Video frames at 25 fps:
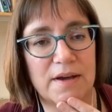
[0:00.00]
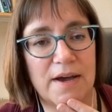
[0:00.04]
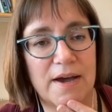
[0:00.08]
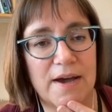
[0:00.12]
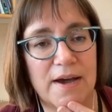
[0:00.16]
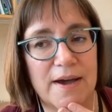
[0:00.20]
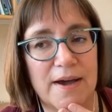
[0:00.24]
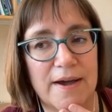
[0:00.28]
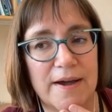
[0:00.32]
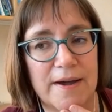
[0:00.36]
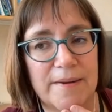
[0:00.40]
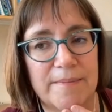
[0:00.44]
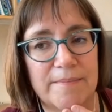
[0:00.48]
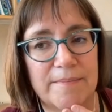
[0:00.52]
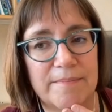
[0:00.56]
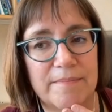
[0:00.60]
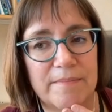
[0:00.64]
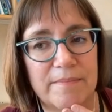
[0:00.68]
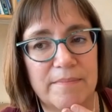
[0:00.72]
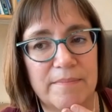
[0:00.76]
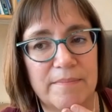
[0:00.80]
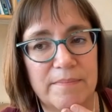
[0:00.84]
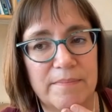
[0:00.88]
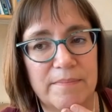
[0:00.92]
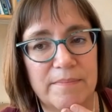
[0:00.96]

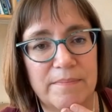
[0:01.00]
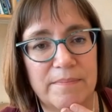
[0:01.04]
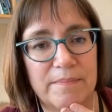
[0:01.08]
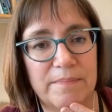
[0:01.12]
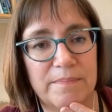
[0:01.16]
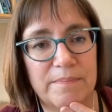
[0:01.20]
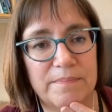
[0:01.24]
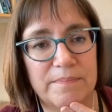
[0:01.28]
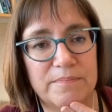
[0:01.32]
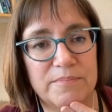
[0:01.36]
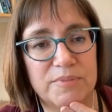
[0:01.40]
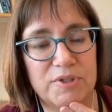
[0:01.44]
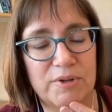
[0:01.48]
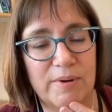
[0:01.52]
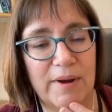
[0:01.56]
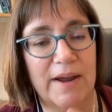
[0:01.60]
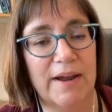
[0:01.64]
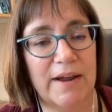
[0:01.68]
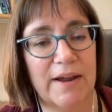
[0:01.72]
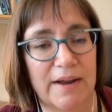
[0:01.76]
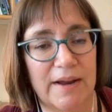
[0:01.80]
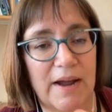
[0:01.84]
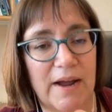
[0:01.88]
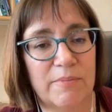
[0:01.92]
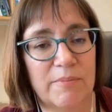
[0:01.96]
So
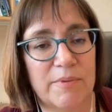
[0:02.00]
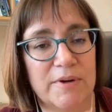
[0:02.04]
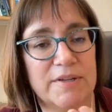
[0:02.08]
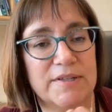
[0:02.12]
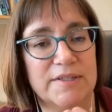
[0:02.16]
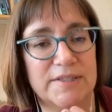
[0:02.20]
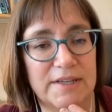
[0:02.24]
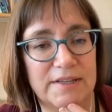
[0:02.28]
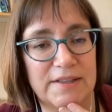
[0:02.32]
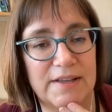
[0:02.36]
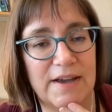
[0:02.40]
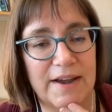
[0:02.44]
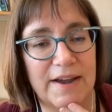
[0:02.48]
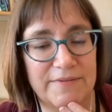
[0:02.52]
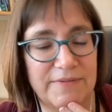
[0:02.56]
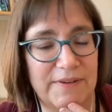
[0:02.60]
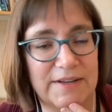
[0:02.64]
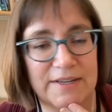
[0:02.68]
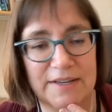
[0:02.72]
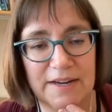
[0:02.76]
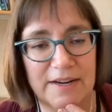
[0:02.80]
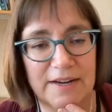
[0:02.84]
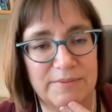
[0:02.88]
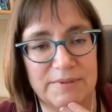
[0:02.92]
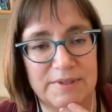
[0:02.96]
I will say the high
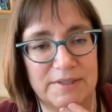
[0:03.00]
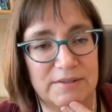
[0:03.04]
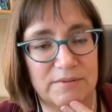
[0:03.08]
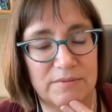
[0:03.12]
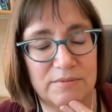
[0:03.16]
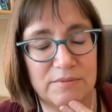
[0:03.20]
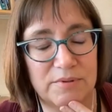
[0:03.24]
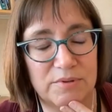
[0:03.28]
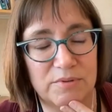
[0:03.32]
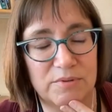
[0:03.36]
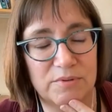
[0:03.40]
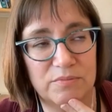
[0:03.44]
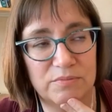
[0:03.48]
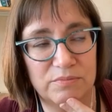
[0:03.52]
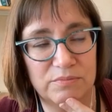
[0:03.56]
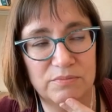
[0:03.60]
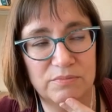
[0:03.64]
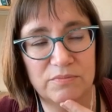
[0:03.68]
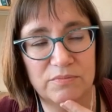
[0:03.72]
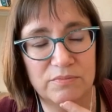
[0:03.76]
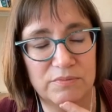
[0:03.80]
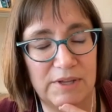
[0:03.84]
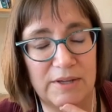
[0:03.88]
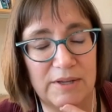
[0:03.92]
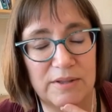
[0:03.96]
fat diet was
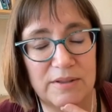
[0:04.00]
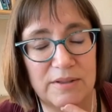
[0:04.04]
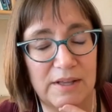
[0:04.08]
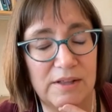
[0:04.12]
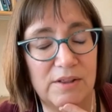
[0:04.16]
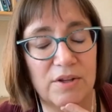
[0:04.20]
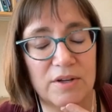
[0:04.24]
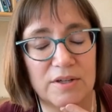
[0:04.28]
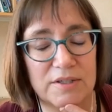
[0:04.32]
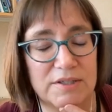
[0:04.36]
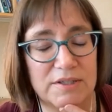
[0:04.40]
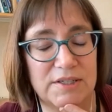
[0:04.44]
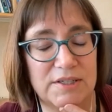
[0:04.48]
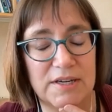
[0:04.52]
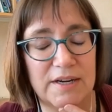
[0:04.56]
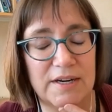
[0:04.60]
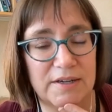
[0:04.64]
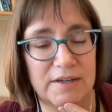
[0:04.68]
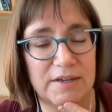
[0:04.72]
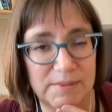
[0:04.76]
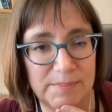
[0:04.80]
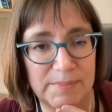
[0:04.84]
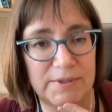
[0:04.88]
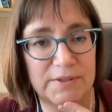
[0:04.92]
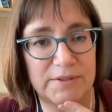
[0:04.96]
they looked
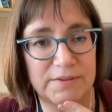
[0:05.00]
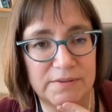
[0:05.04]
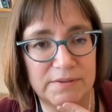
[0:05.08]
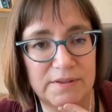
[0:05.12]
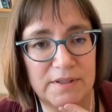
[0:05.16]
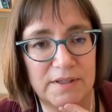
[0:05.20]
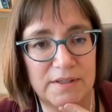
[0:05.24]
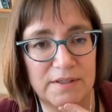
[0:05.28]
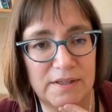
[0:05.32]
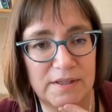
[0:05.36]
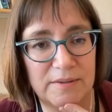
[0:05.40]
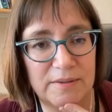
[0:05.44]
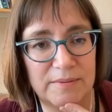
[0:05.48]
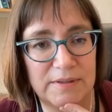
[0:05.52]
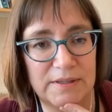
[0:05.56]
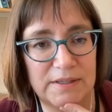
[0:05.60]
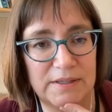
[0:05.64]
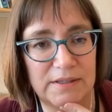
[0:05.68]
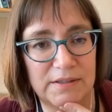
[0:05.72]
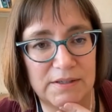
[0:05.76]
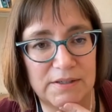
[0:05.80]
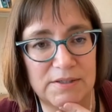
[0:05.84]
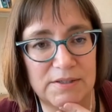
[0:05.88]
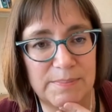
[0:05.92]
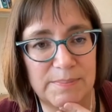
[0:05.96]
terrible. They
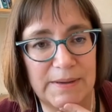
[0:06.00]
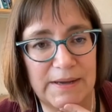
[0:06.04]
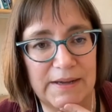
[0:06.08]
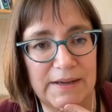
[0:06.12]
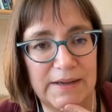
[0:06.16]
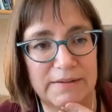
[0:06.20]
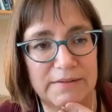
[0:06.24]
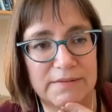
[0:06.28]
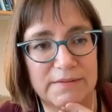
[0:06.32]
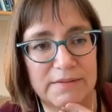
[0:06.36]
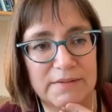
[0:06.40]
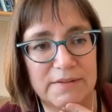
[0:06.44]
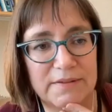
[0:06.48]
really looked bad.